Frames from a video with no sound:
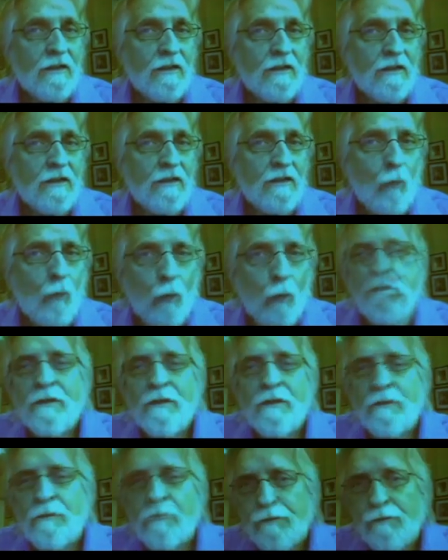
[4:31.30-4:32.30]

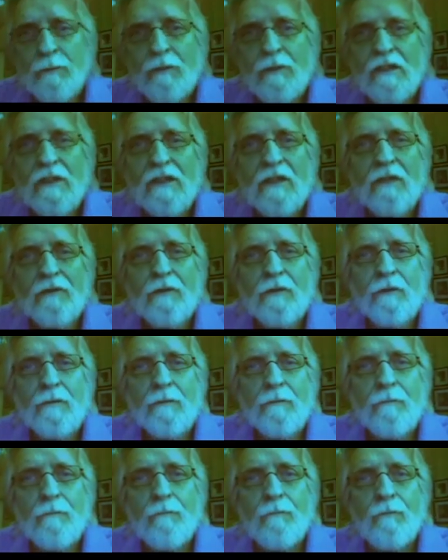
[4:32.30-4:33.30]
one from the other.
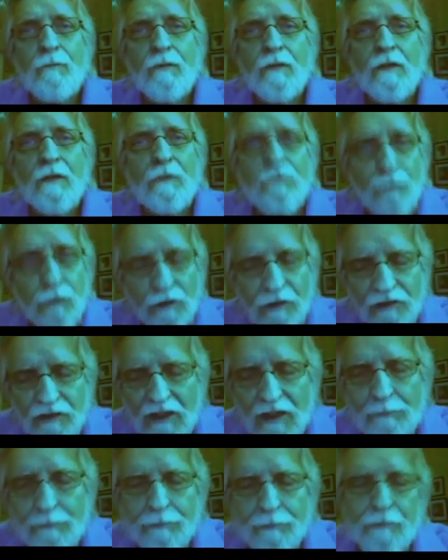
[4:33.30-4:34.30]
For
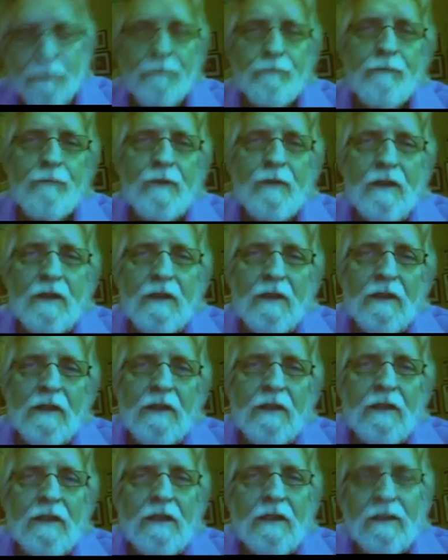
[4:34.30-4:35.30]
example,
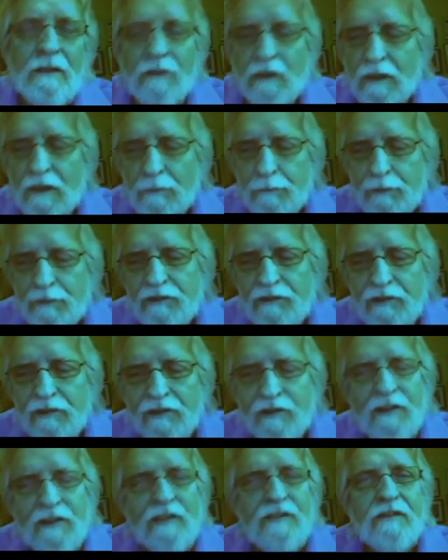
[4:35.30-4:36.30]
in the
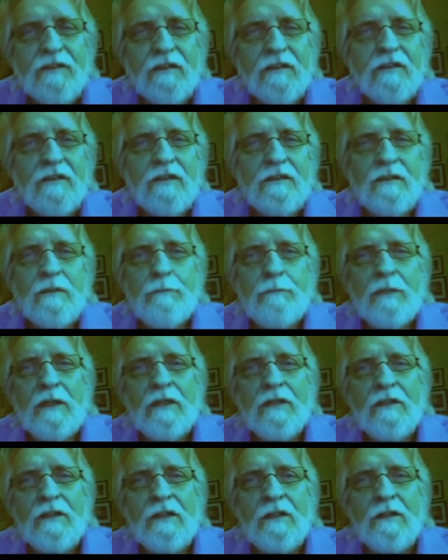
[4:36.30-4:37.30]
business that's conducted
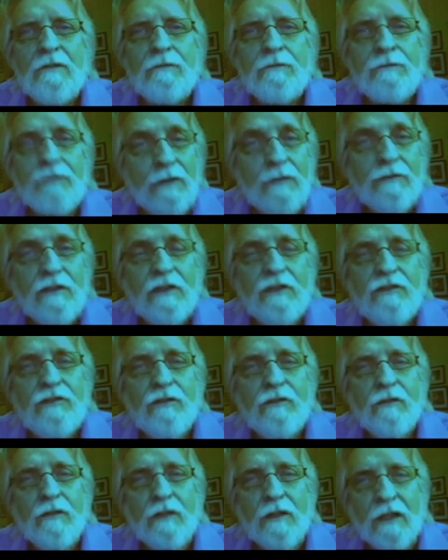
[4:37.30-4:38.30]
by the
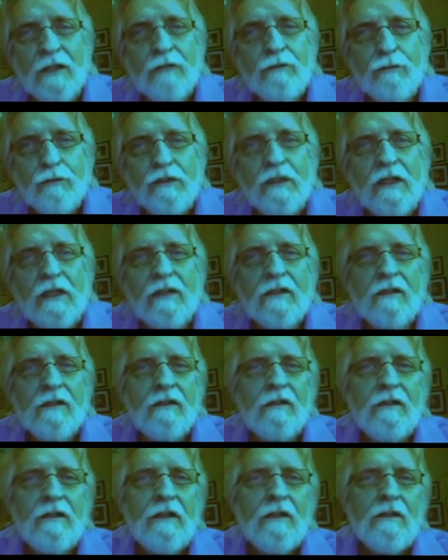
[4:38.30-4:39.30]
foundation that I
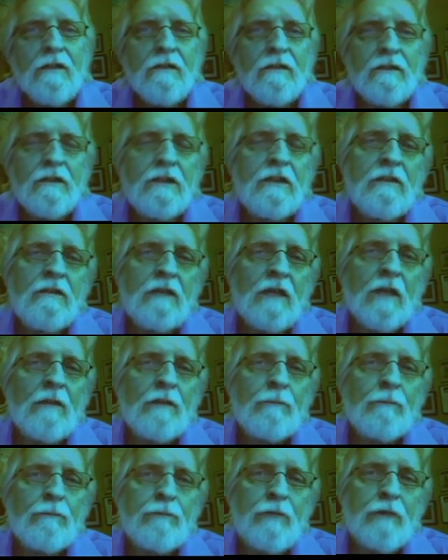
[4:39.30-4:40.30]
created, the
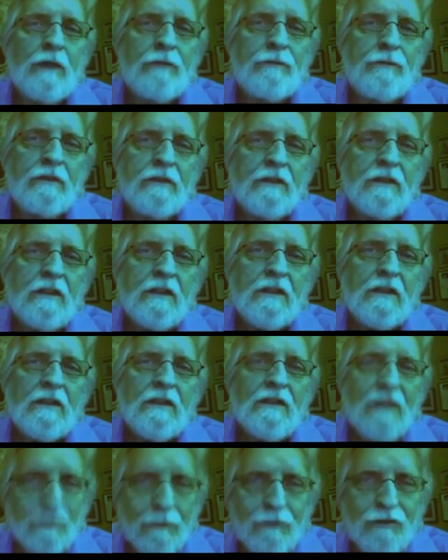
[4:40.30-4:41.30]
nonprofit
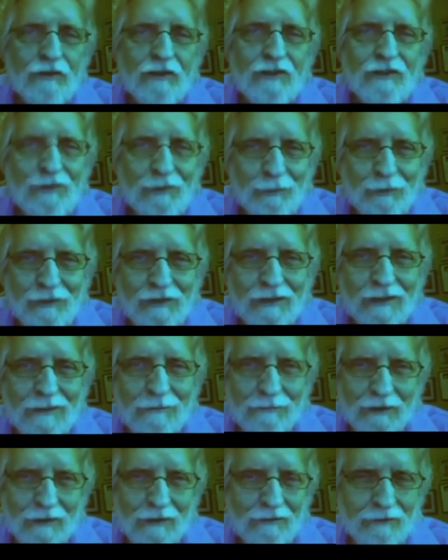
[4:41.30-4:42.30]
Conversations with
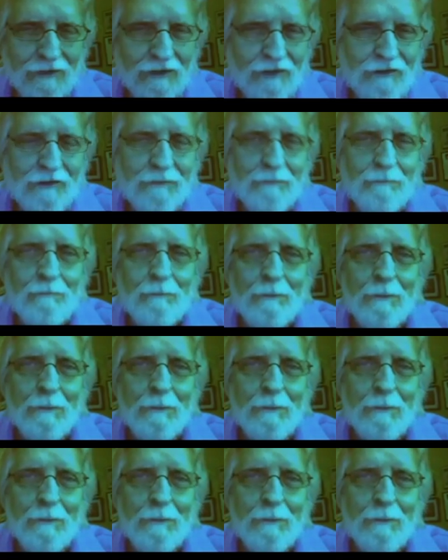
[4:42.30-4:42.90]
God Foundation,